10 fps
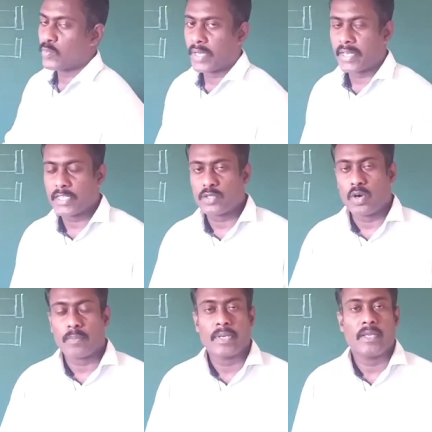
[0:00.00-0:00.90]
wire is
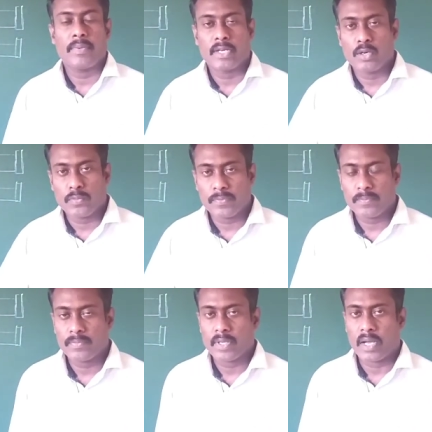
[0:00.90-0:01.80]
normally made of
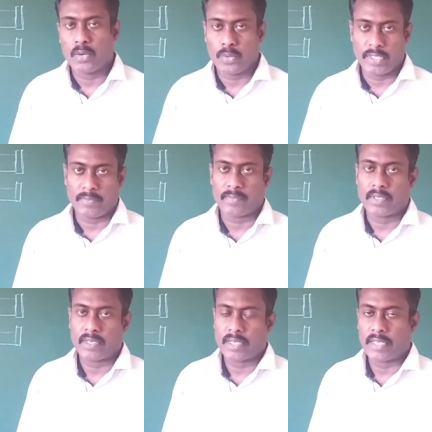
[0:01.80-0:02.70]
alloy
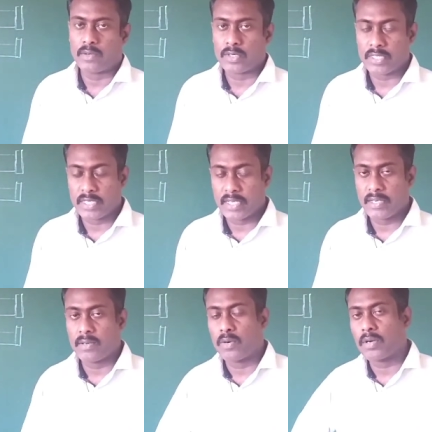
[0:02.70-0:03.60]
like
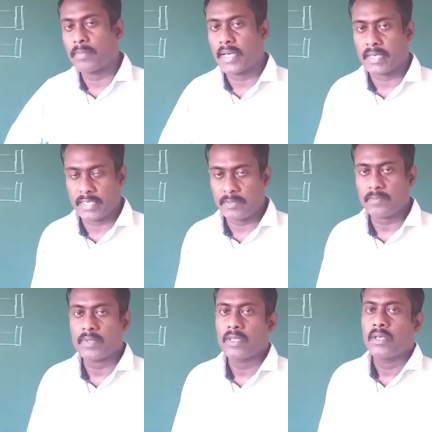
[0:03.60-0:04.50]
constant or magnet.
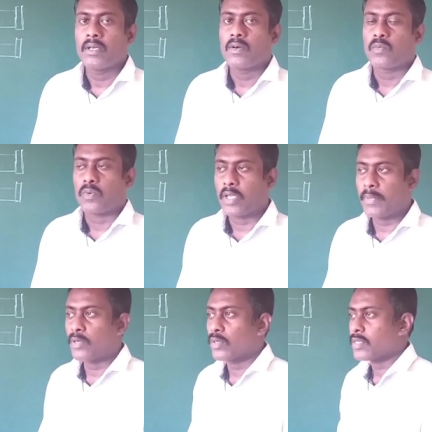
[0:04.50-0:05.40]
Why?
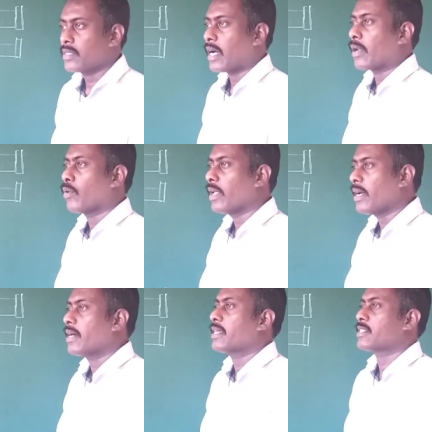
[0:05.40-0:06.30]
Because alloy
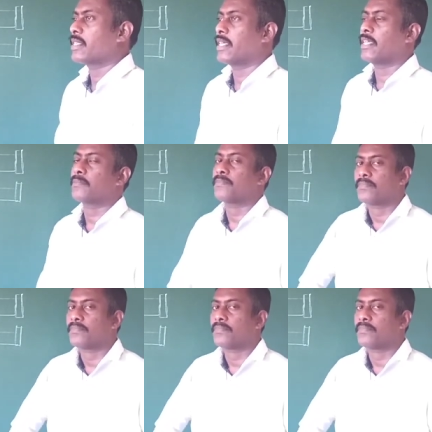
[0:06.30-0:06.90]
has a